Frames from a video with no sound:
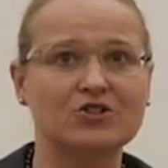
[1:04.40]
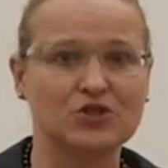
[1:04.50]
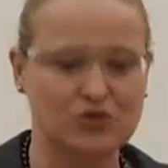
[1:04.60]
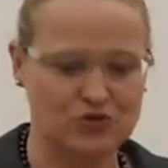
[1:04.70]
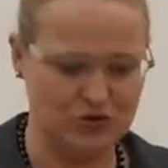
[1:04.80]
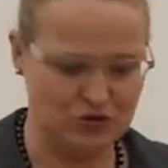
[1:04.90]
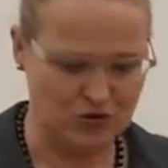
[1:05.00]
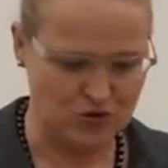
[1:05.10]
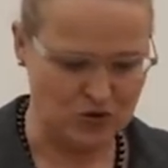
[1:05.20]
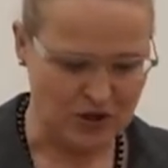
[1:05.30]
show to
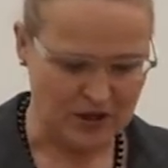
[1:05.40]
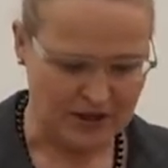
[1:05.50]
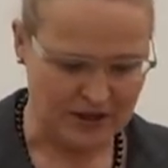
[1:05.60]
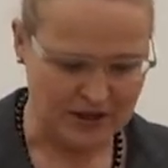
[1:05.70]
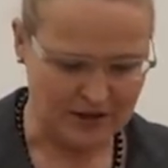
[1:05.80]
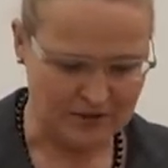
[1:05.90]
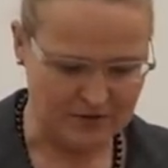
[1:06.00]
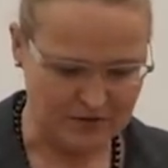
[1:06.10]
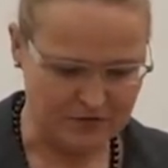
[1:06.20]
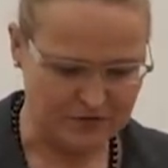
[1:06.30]
you uh,
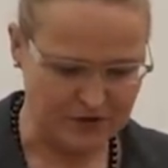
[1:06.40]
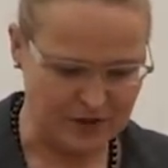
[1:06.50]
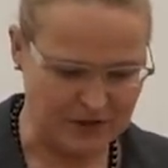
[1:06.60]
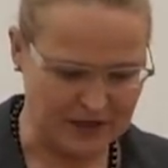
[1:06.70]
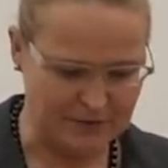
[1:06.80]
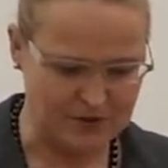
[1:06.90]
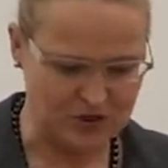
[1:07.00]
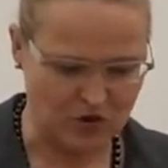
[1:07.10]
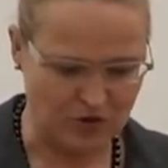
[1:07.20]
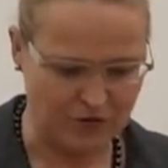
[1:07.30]
film clips
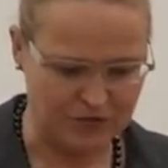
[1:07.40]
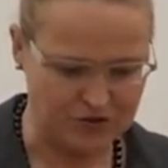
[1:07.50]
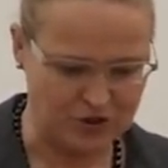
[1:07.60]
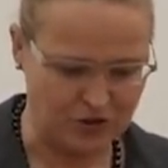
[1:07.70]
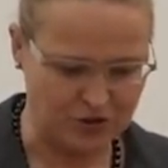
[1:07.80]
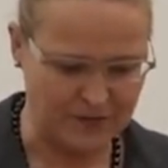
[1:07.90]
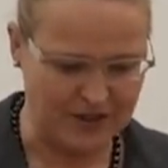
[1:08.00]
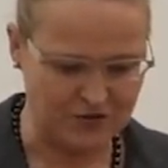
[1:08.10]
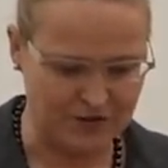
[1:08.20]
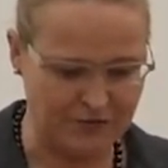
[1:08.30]
of the
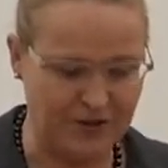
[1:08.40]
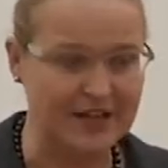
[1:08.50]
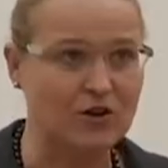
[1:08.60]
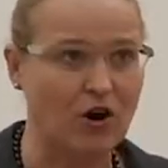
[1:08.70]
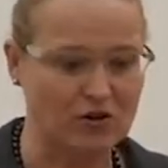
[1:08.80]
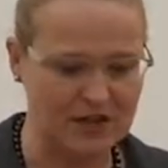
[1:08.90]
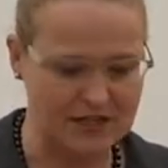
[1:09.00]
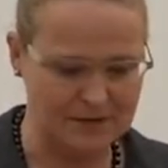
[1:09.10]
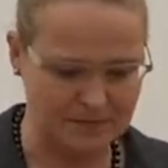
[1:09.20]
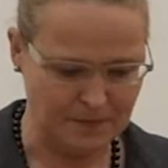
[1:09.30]
documentary Fake
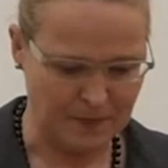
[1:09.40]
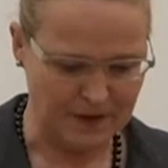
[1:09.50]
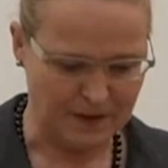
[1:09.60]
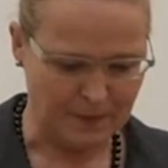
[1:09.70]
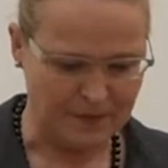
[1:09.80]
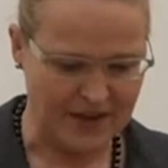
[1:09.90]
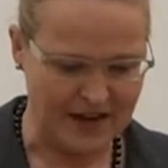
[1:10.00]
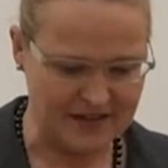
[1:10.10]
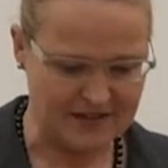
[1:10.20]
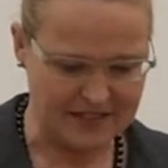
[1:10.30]
Orgasm.
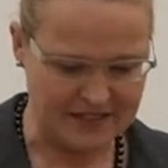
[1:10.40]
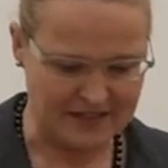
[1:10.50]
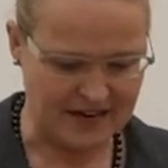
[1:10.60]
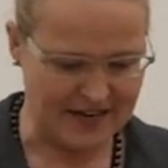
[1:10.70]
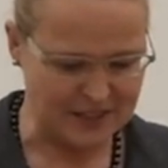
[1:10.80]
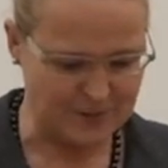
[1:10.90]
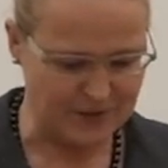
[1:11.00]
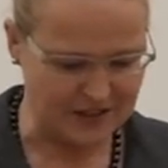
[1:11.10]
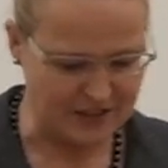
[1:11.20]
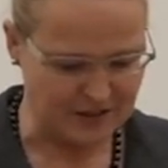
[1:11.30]
Then uh, I
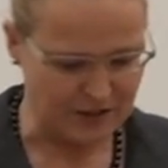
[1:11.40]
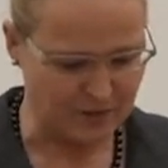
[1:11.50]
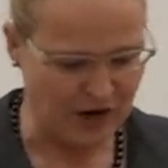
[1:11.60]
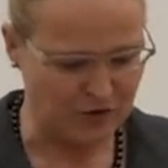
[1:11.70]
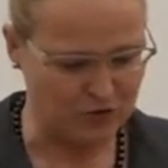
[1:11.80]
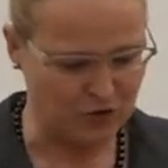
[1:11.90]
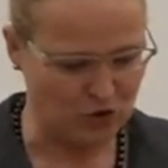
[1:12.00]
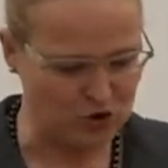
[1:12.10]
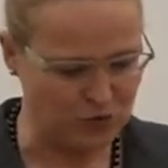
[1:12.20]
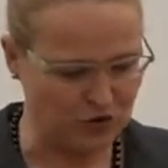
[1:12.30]
speak about
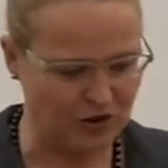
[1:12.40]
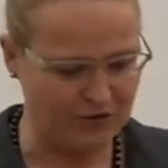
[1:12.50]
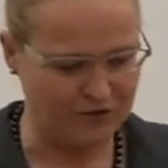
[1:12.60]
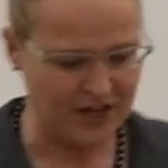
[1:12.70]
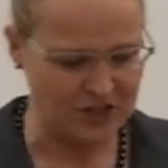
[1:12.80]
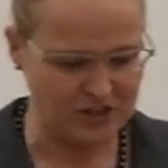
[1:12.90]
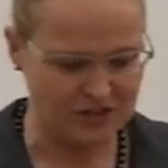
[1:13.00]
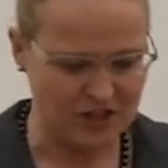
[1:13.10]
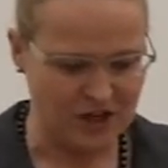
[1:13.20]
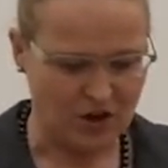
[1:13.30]
Foucault's book
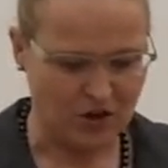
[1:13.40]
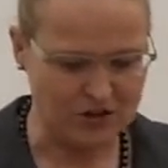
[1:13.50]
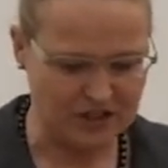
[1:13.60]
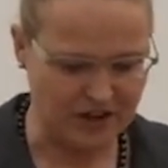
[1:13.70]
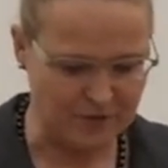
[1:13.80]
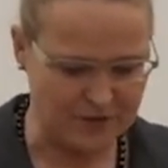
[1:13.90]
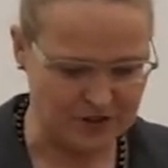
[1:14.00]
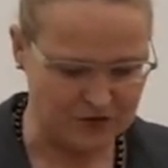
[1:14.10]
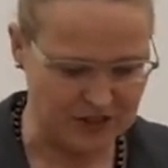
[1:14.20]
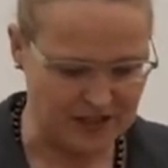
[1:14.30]
Confessions on the Government
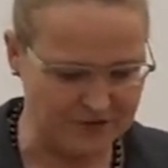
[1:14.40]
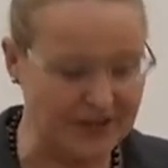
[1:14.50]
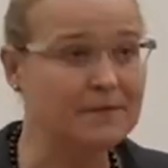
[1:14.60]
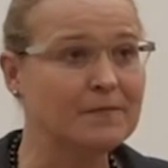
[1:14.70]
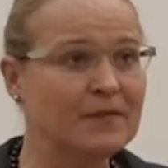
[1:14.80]
of the Living.